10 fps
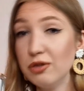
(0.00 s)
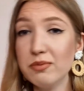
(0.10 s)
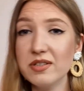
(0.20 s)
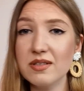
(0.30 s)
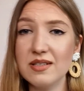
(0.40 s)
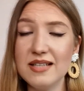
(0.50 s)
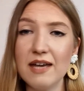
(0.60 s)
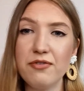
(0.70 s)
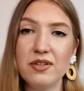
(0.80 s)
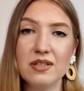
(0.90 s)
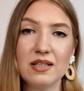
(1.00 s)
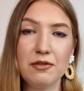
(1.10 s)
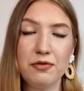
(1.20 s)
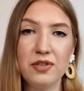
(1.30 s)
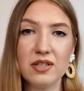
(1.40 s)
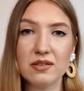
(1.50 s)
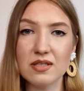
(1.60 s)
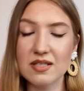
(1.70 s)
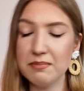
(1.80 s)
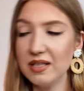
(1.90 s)
you will definitely feel
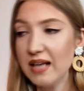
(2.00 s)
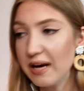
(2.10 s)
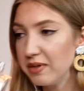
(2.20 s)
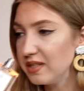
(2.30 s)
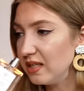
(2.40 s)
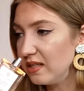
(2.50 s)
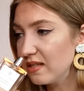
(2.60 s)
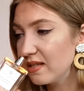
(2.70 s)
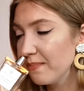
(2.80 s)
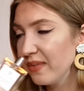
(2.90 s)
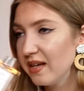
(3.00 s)
the similarities.